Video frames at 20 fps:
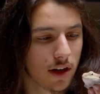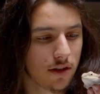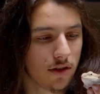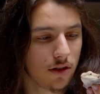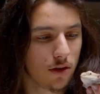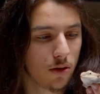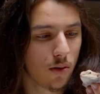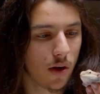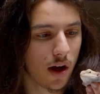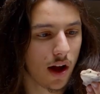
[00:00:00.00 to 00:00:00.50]

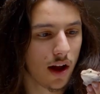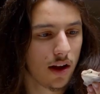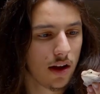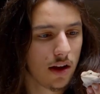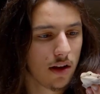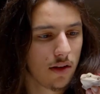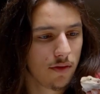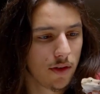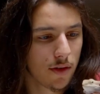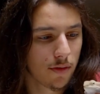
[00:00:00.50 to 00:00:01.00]
to
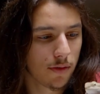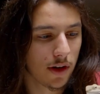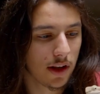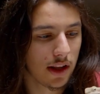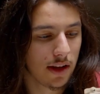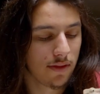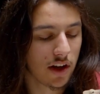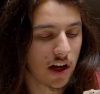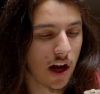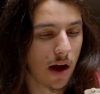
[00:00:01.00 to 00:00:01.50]

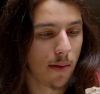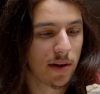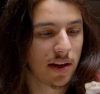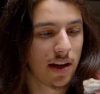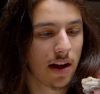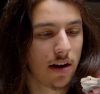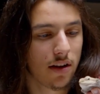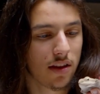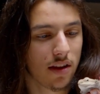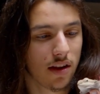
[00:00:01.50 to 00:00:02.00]
leave a comment
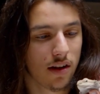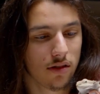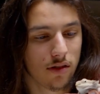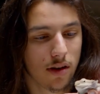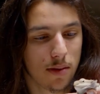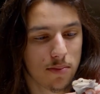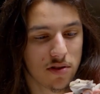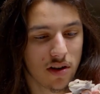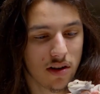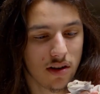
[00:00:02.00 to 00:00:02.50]
down in the
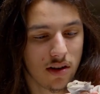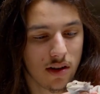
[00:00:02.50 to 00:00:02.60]
description.